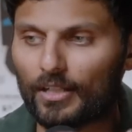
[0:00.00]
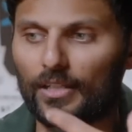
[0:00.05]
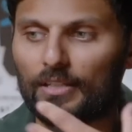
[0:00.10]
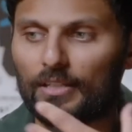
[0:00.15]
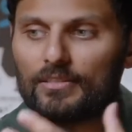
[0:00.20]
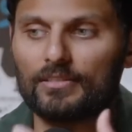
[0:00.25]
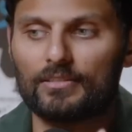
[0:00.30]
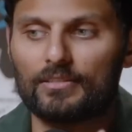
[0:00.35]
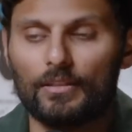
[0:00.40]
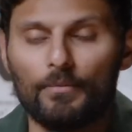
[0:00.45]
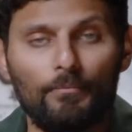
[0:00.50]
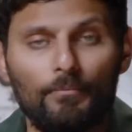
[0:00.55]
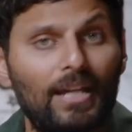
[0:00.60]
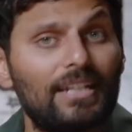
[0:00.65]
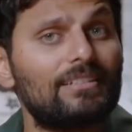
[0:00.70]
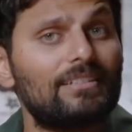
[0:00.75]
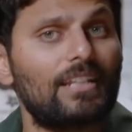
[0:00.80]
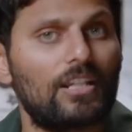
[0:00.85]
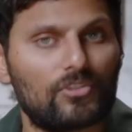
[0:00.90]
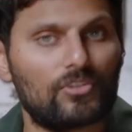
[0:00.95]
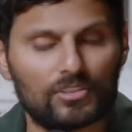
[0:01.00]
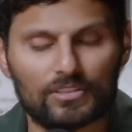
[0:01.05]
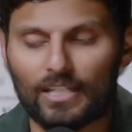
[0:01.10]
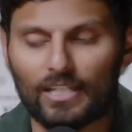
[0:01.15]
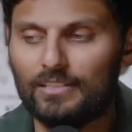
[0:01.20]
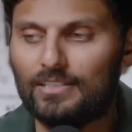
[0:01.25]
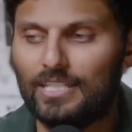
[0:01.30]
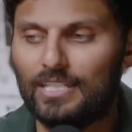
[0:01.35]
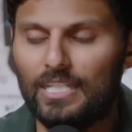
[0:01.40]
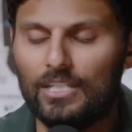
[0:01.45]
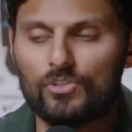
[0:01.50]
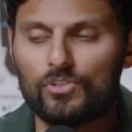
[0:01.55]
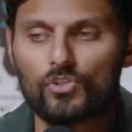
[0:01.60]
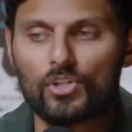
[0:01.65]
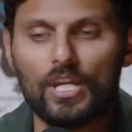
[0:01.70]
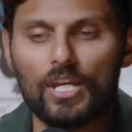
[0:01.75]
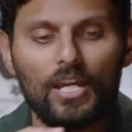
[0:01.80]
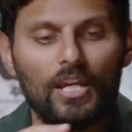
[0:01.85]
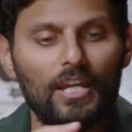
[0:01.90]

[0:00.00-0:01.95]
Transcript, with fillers: It's meditations I teach.